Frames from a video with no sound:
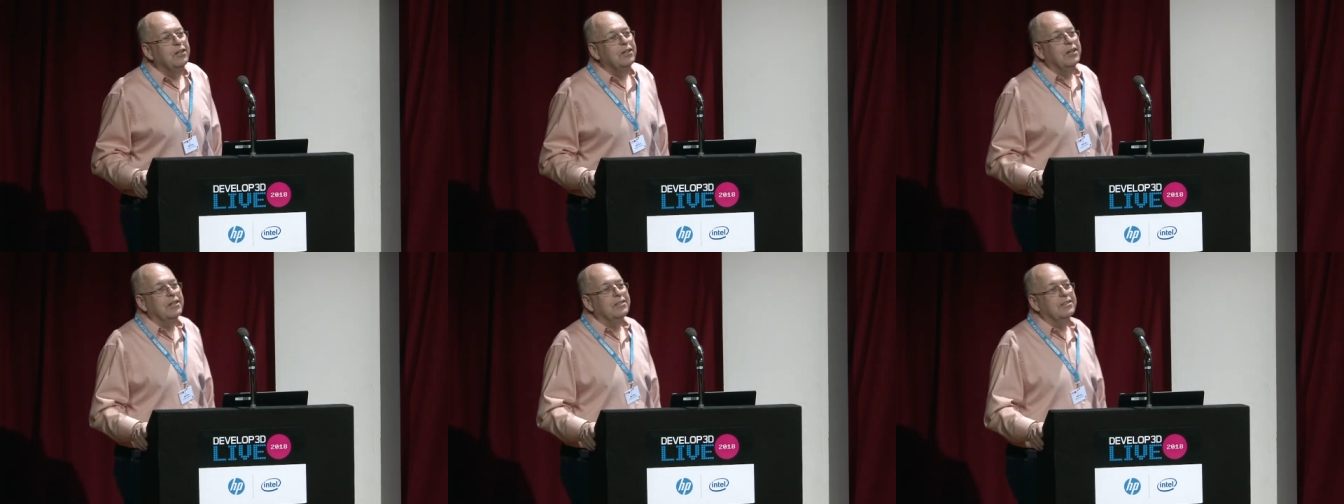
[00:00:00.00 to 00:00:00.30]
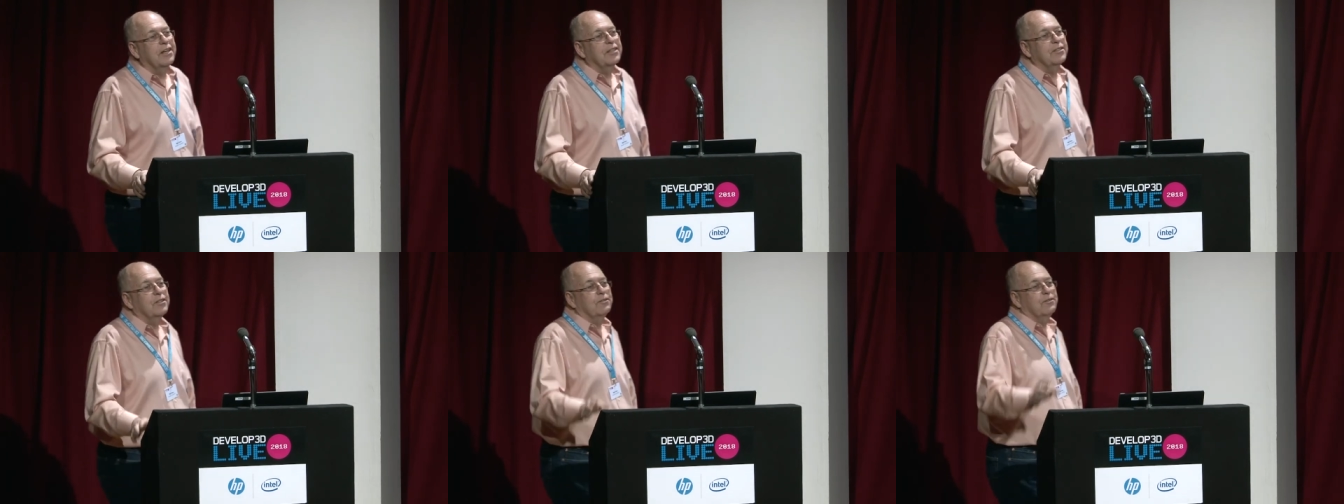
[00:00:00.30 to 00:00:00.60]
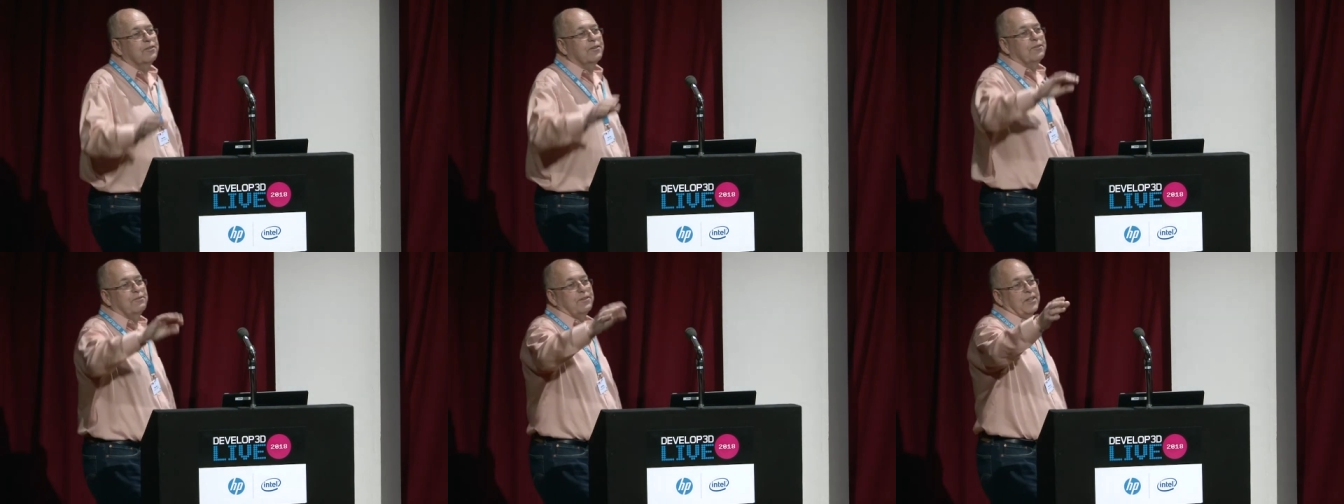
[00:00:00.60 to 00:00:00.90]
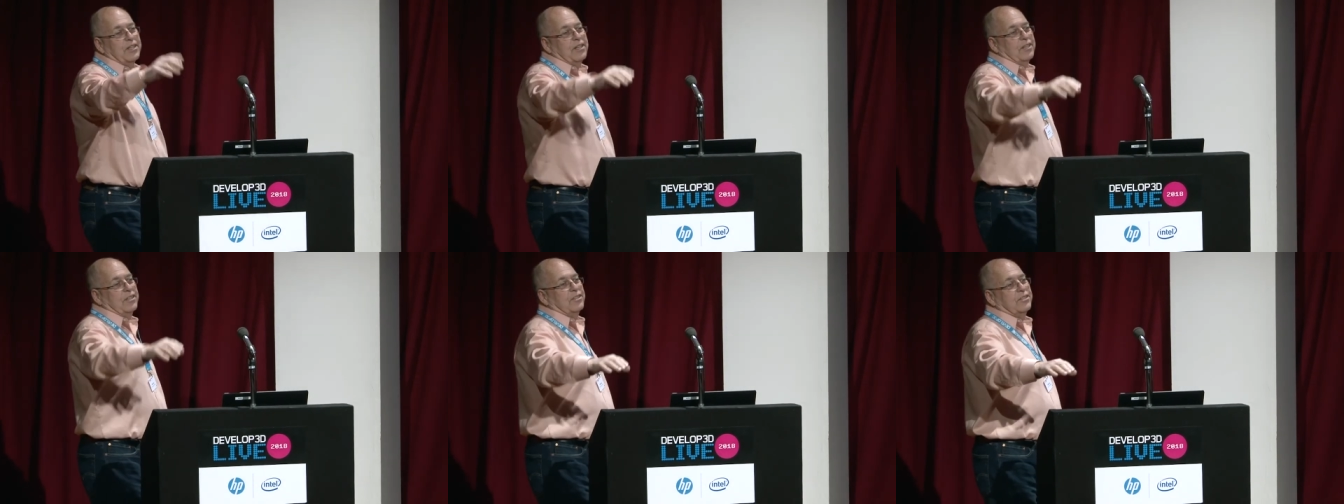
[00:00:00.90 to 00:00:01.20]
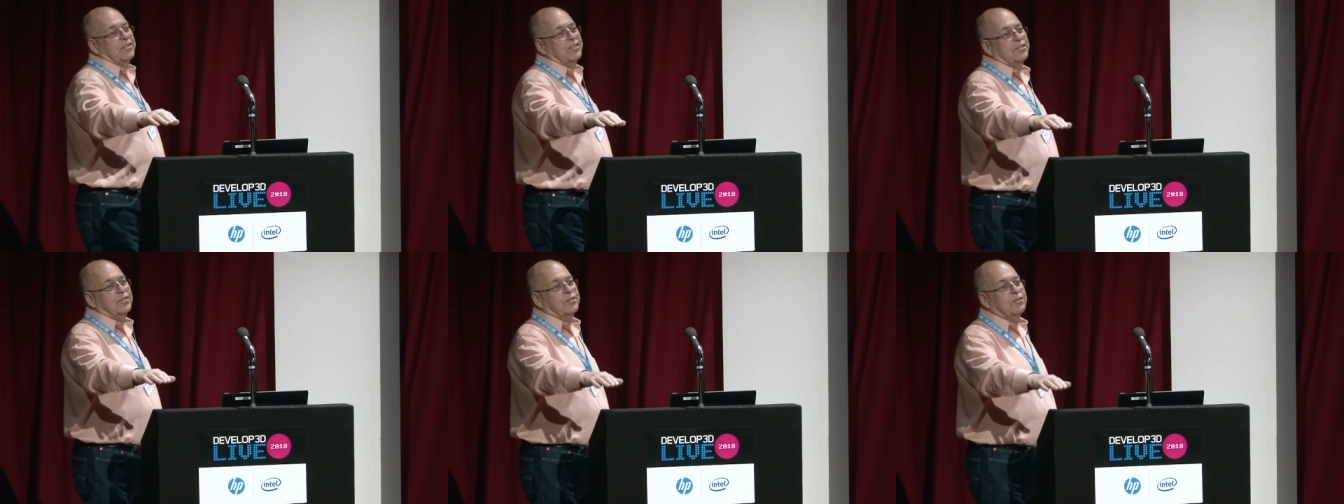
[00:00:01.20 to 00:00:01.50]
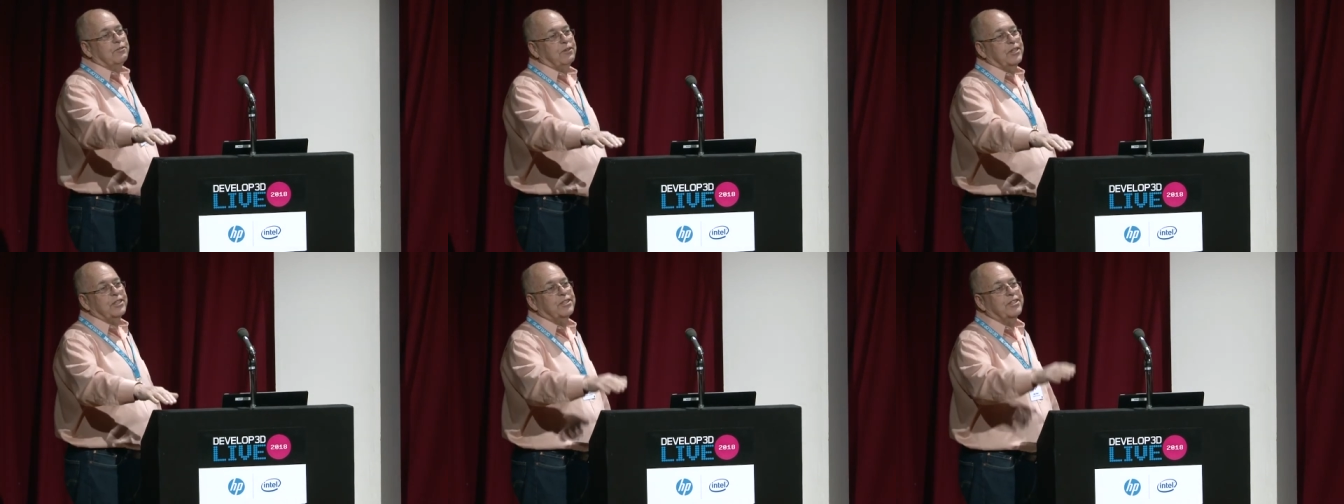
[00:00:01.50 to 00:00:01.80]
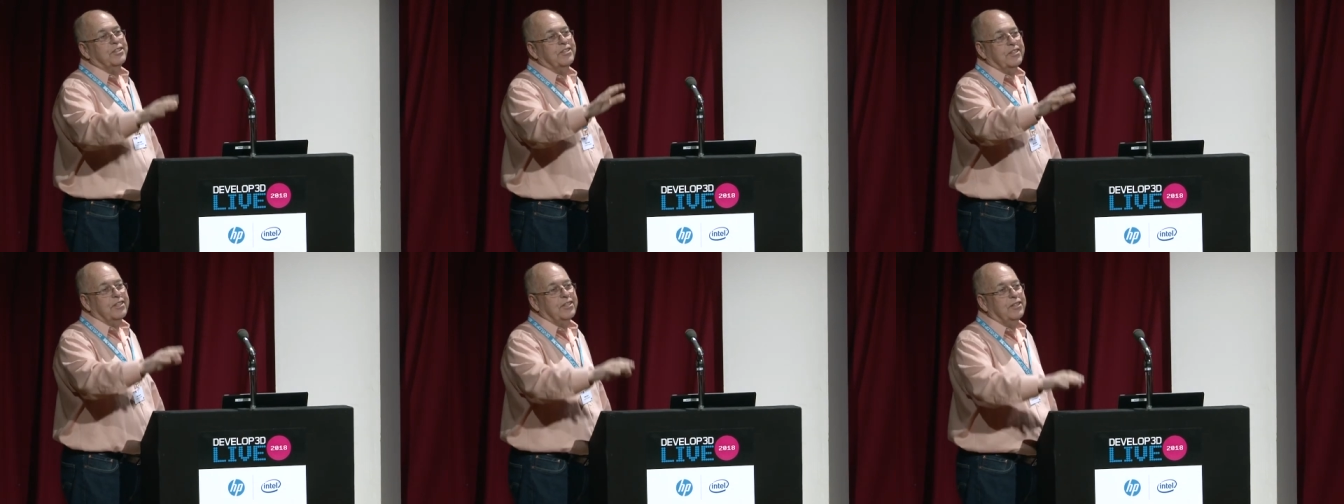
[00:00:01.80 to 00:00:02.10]
I don't know if that answers your
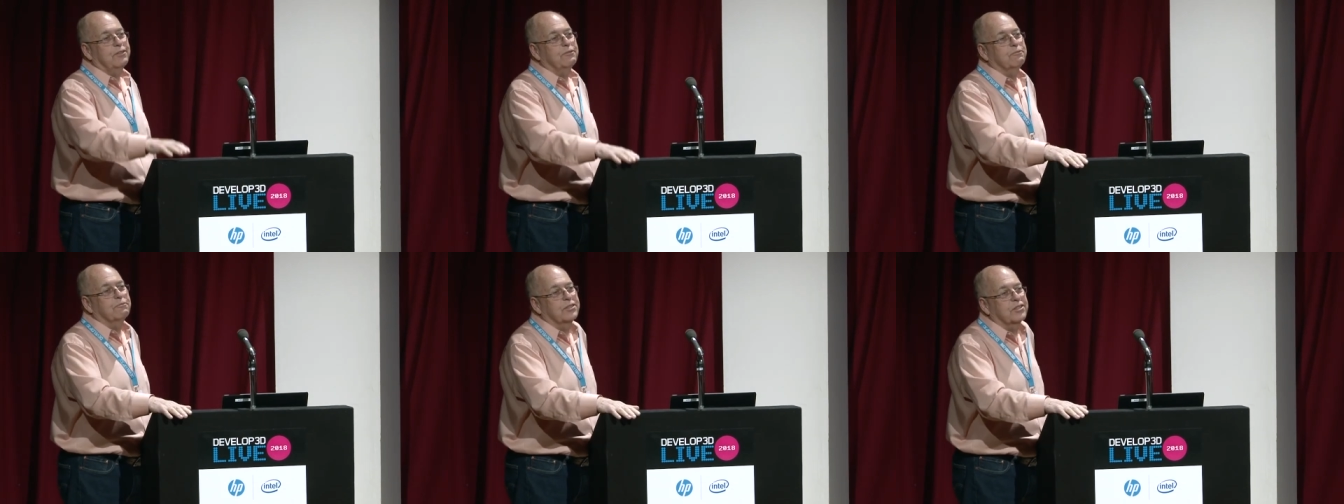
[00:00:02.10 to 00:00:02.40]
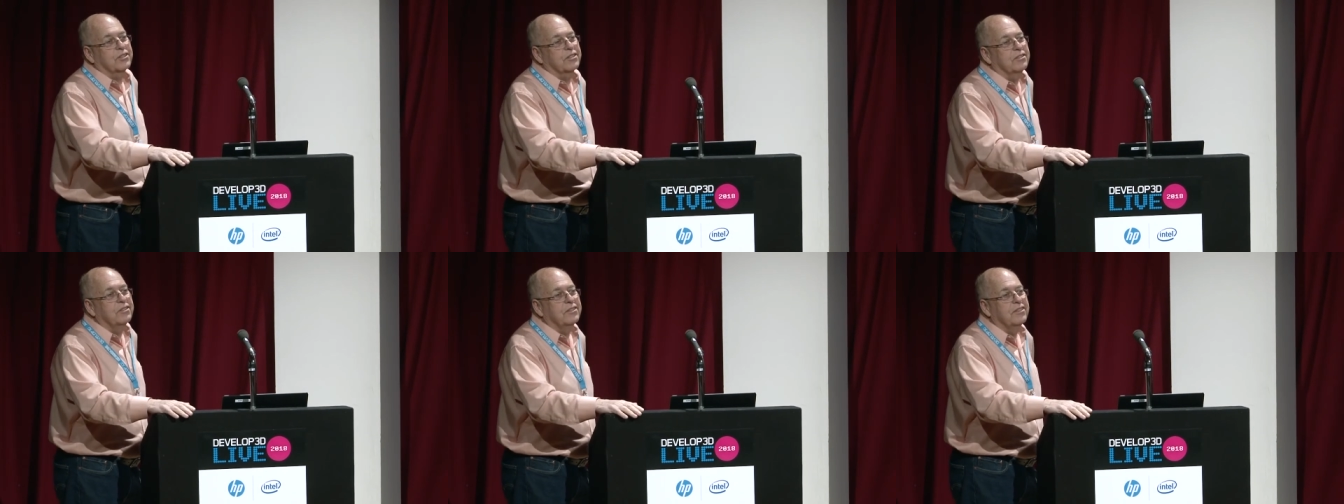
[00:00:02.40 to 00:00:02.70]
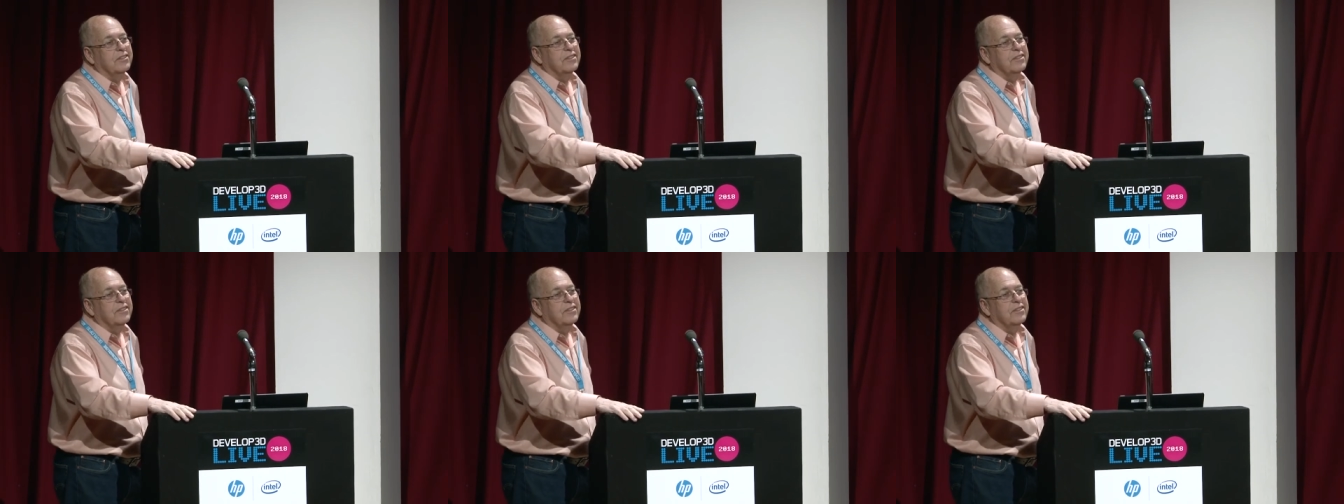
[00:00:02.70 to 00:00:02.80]
question. I hope so.